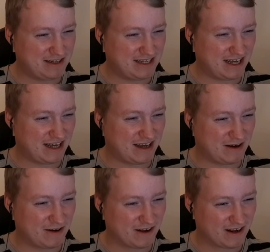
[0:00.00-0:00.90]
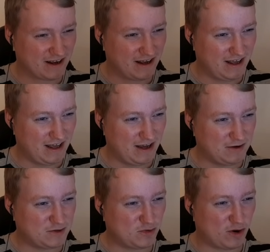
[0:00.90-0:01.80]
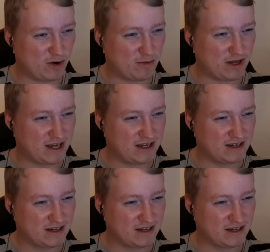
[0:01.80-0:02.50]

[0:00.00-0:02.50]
the hell? What's wrong, man?